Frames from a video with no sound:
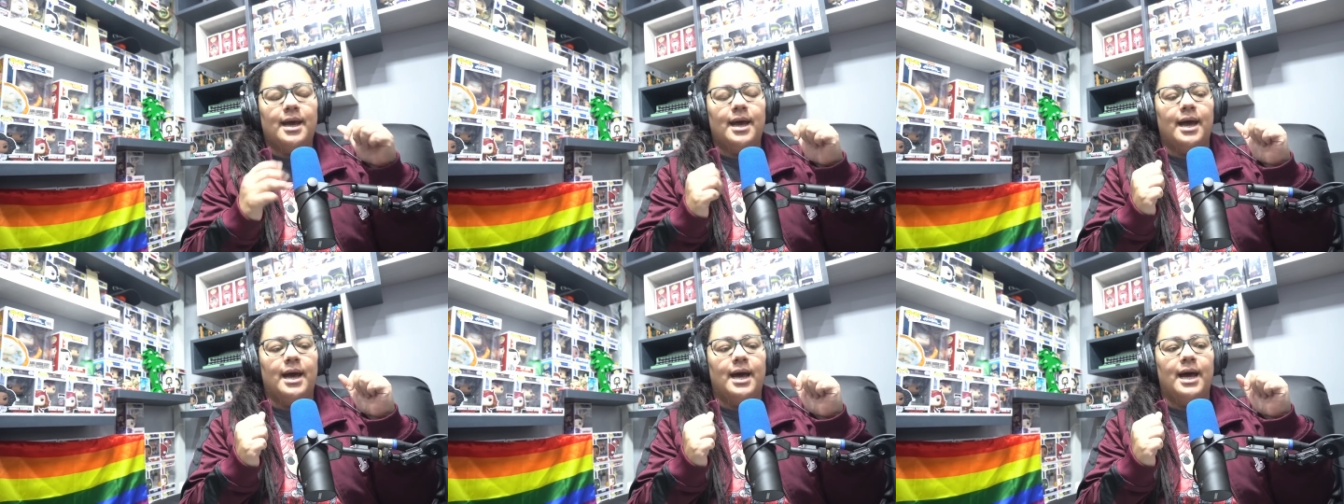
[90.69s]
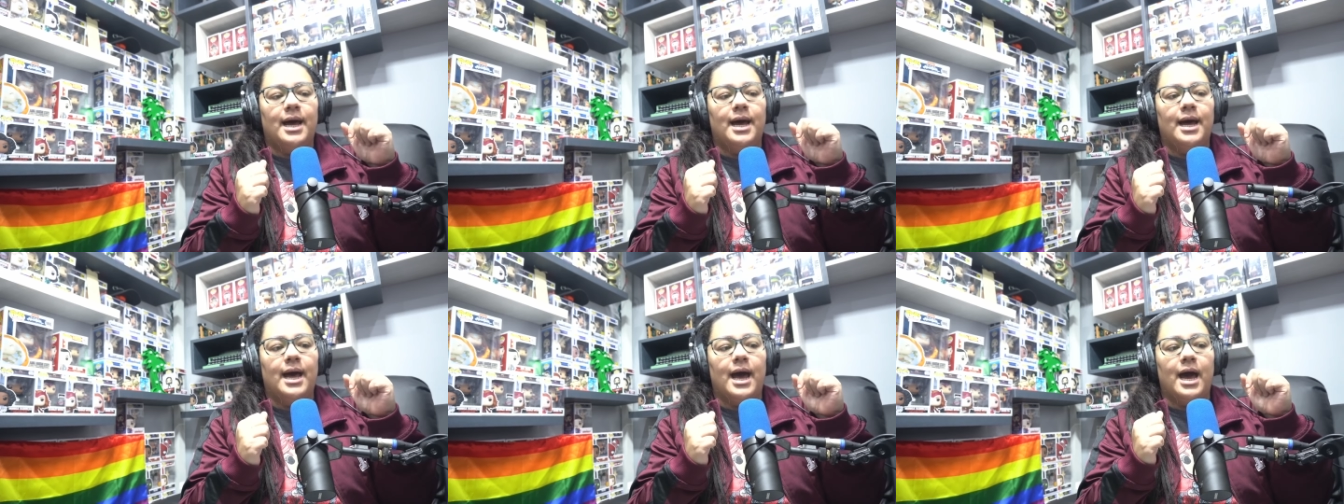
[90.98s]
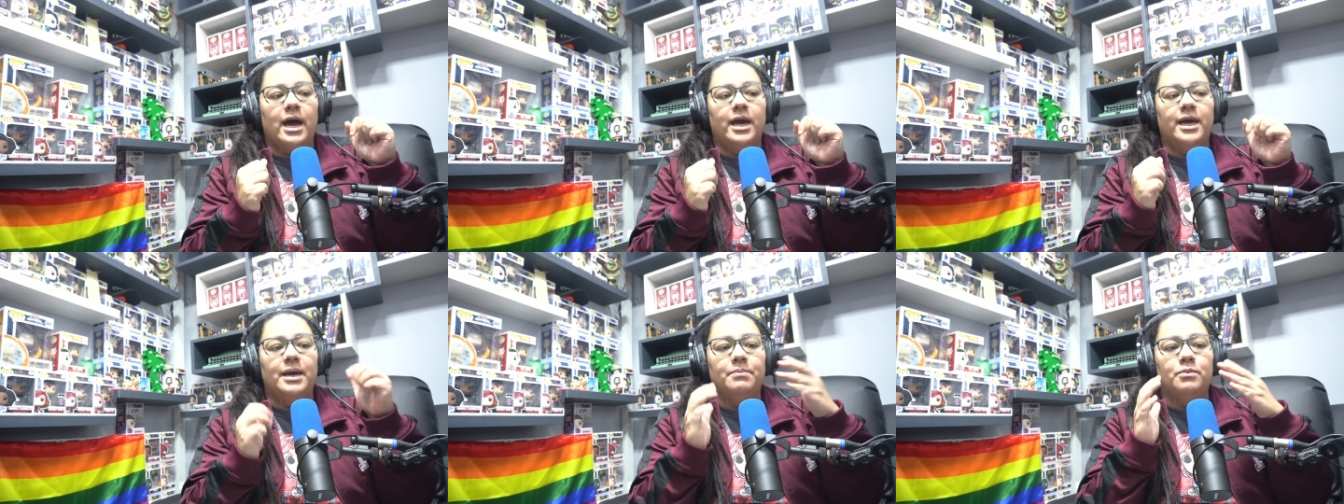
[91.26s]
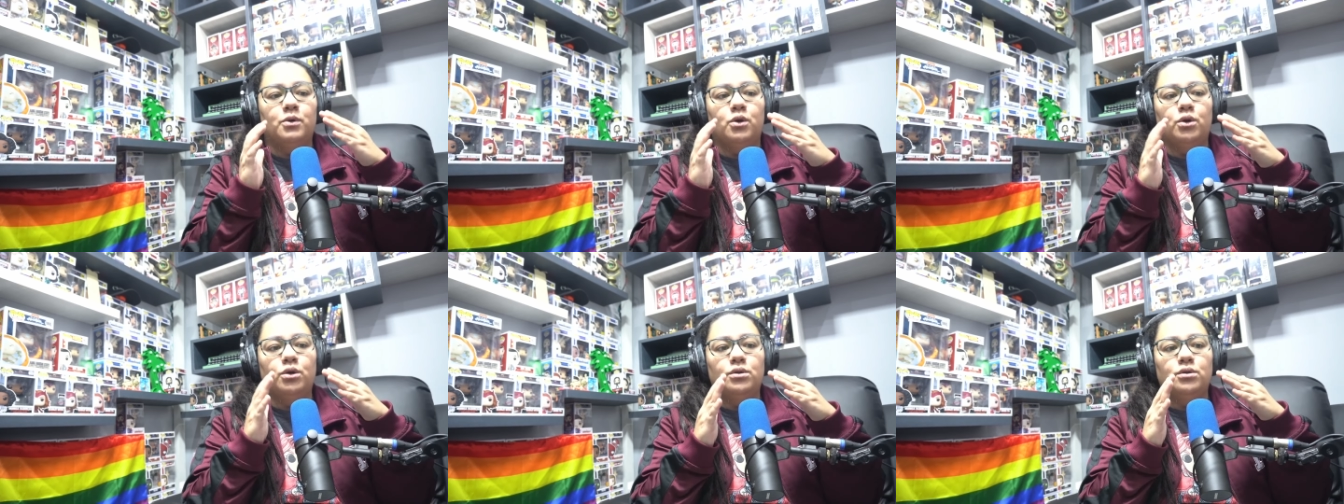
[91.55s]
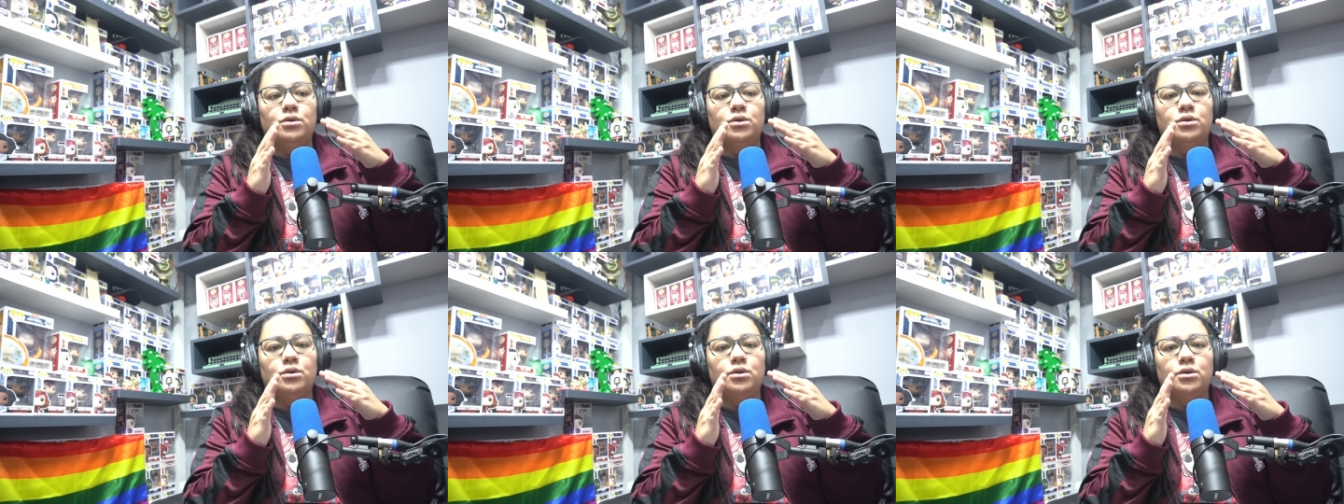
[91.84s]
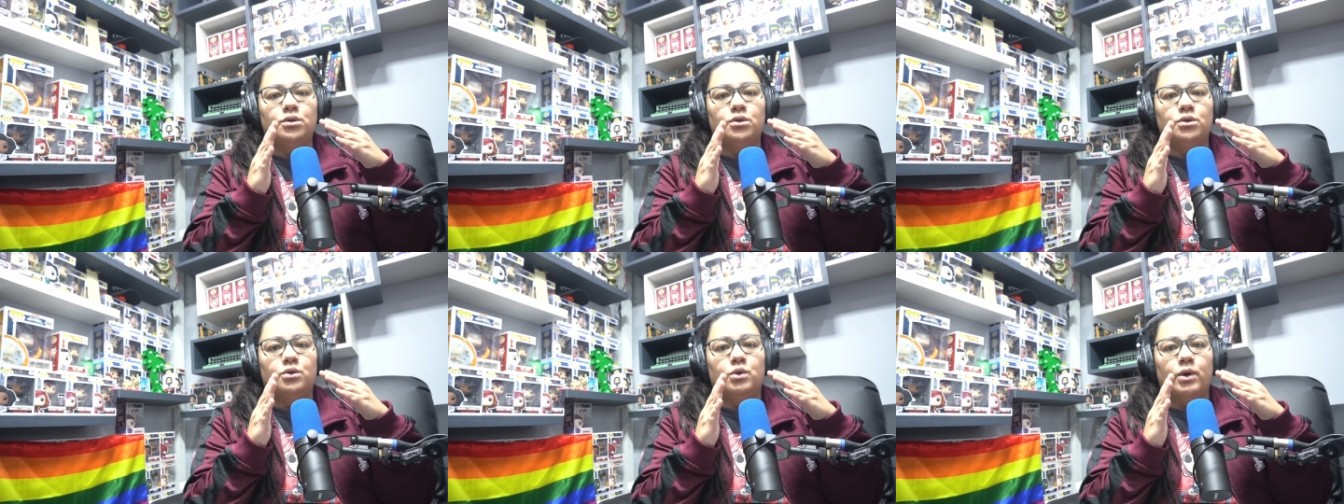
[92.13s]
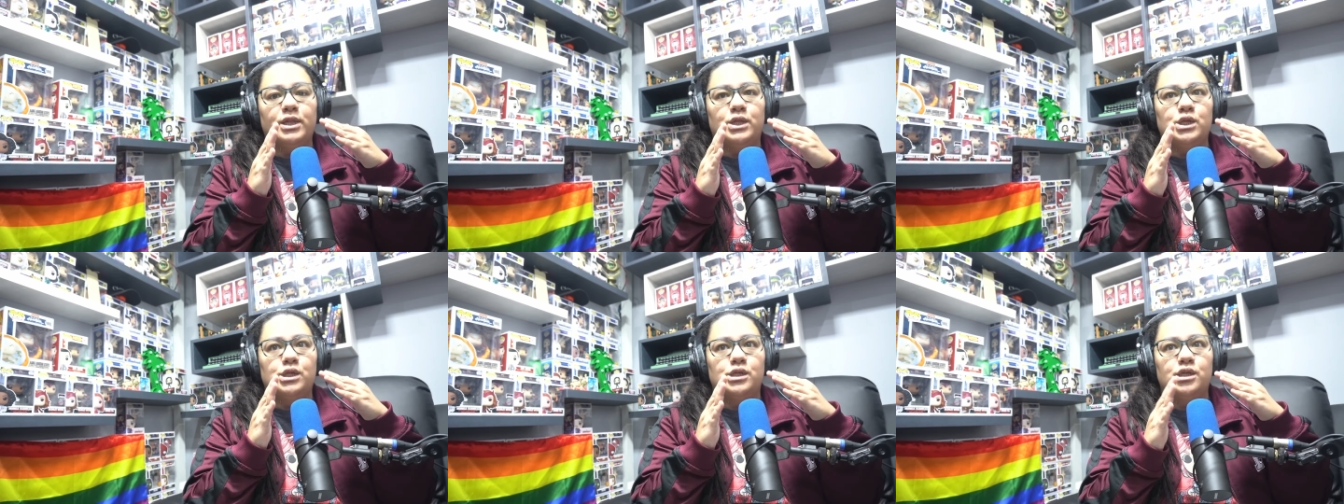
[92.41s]
uh, I am
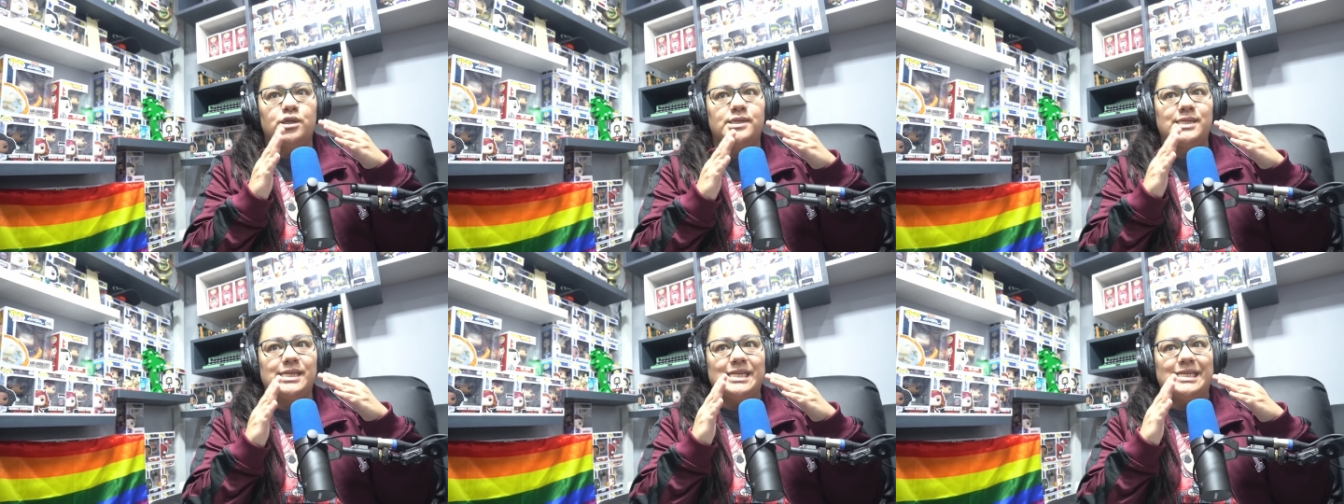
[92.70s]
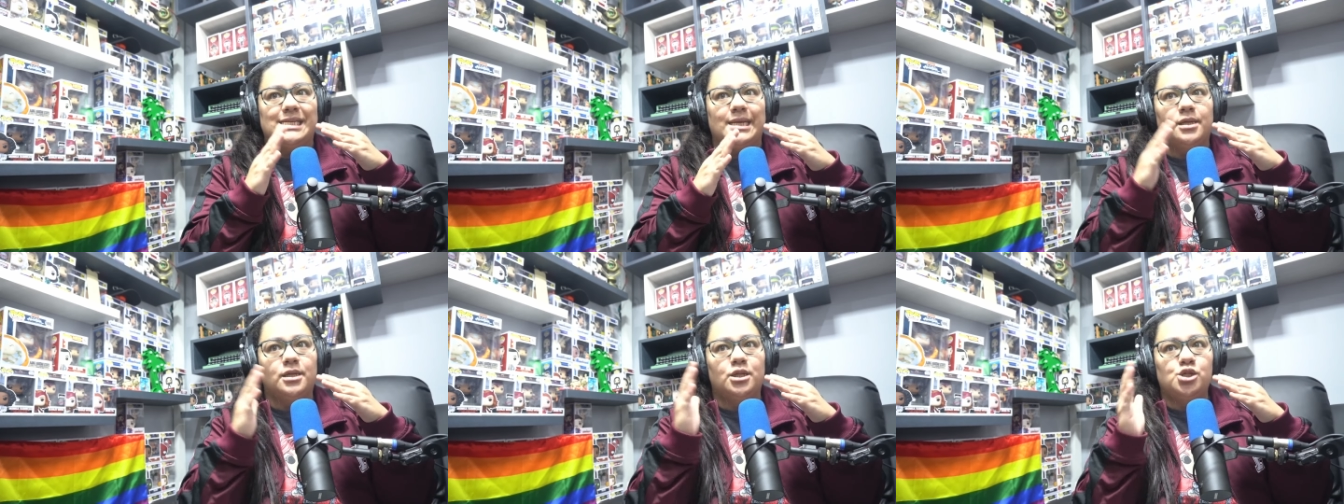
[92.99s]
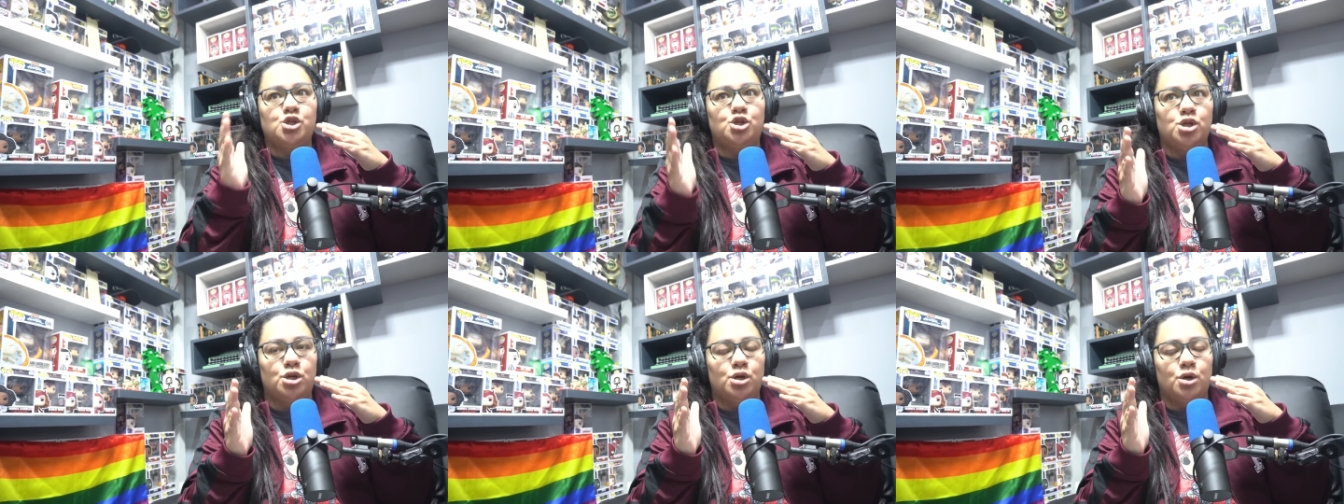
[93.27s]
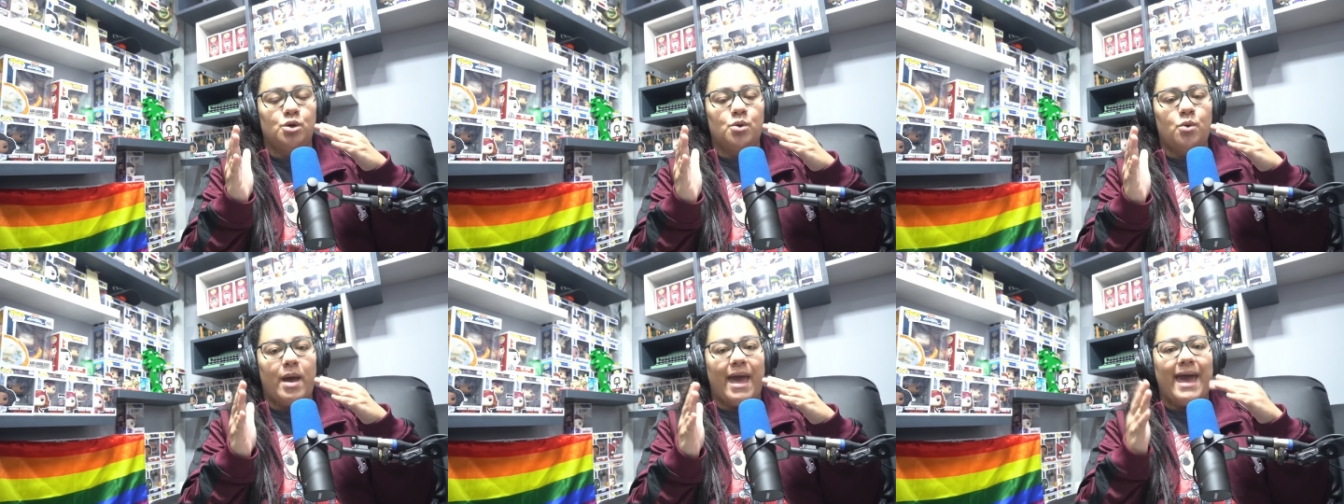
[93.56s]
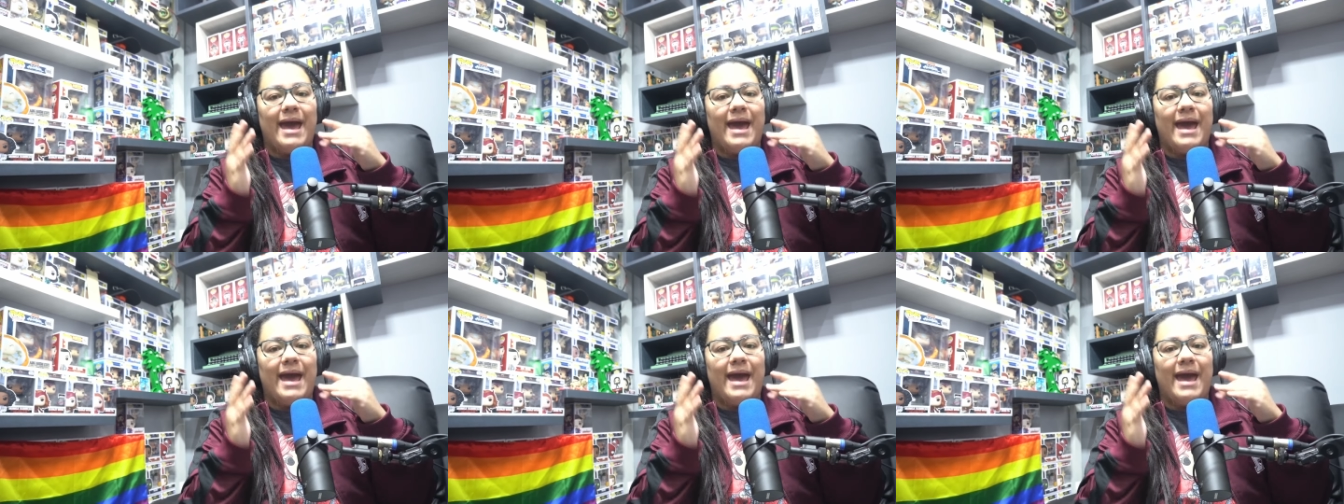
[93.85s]
going to do season 2